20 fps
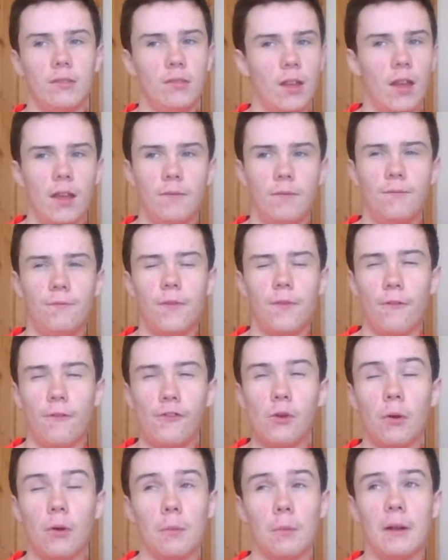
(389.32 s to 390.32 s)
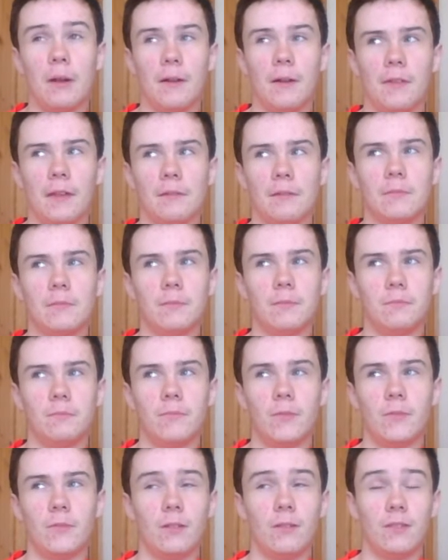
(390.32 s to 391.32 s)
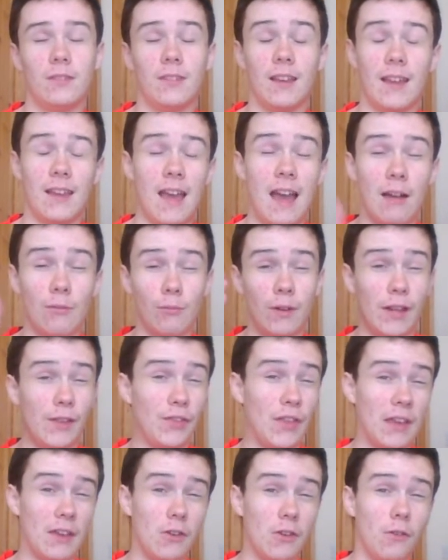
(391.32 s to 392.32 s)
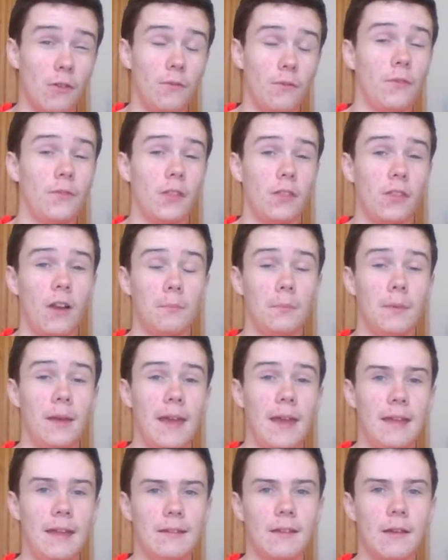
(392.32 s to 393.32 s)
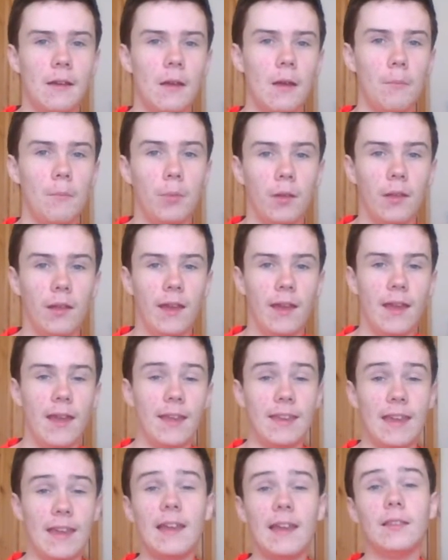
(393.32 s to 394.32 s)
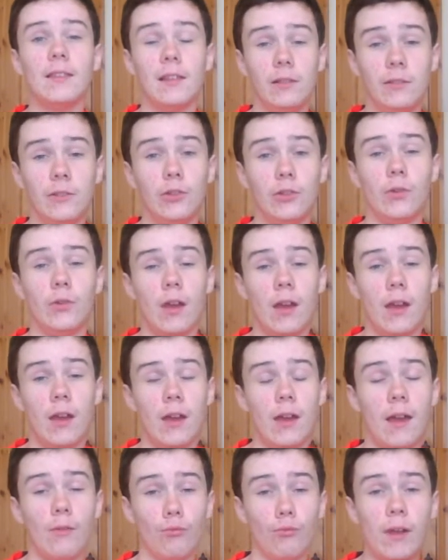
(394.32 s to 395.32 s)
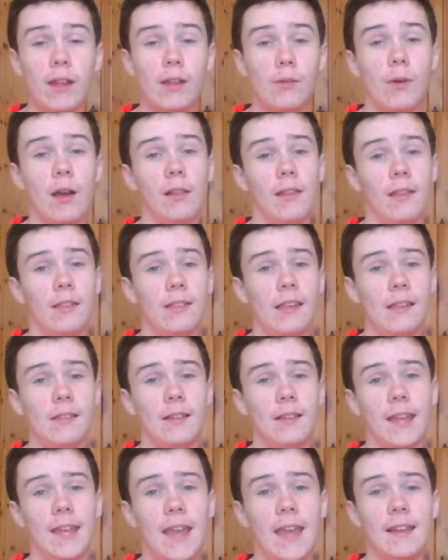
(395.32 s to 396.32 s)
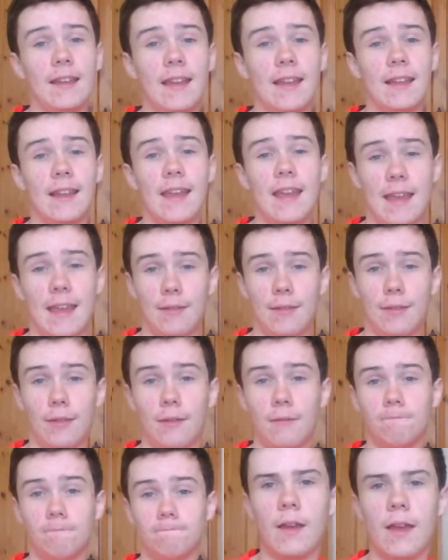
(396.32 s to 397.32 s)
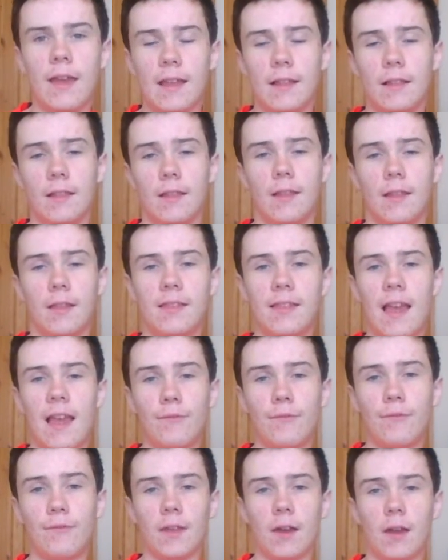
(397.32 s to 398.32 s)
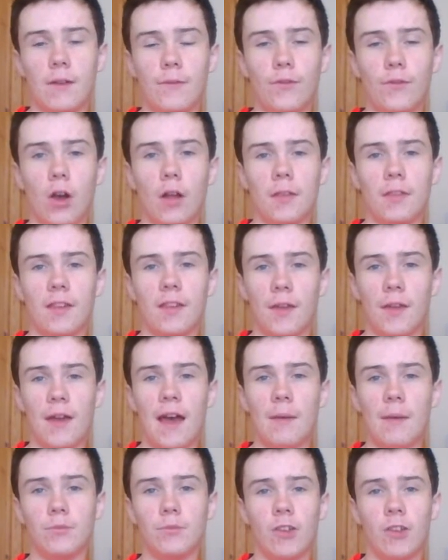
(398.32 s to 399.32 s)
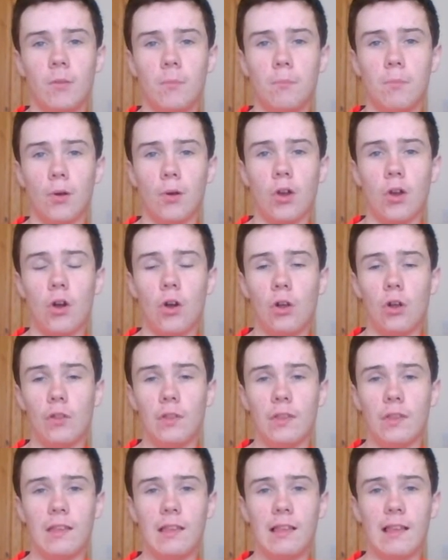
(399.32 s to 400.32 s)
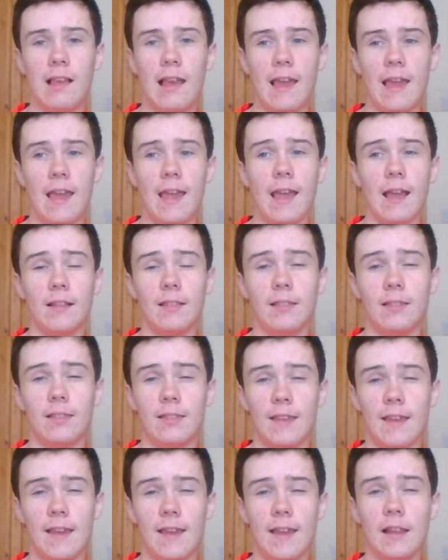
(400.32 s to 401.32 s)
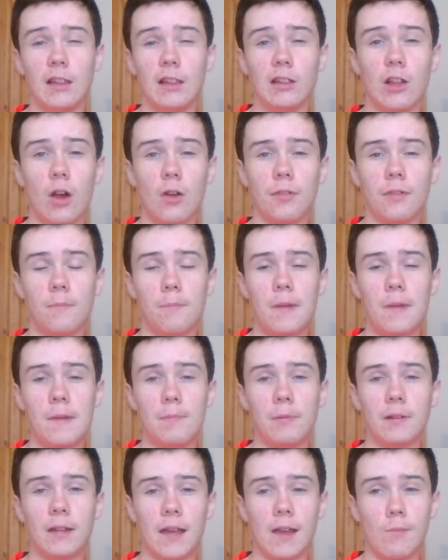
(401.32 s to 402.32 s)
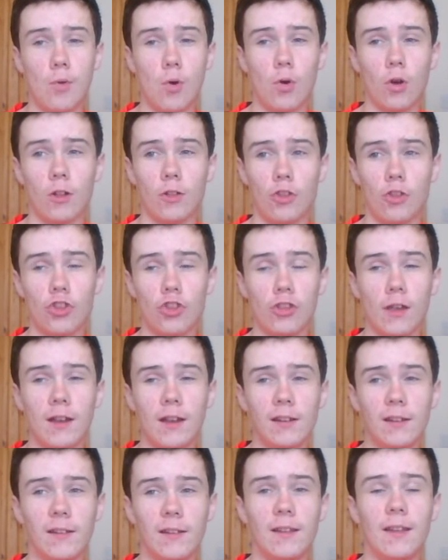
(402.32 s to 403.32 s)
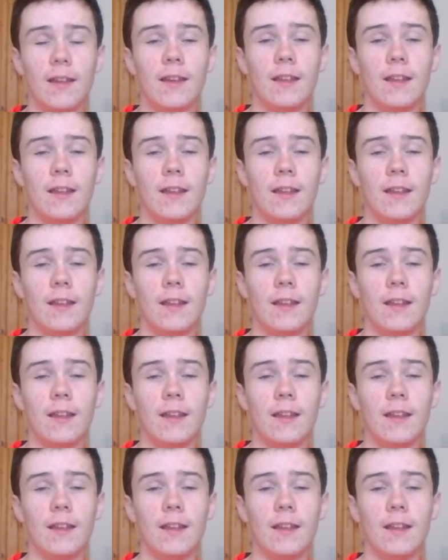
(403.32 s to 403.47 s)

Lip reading: a few other players that can't really think of off the top of my head. But again, they'll do really well this season again in 8th. In 7th, I've got Southampton because they lost people like Morgan Schneiderlin,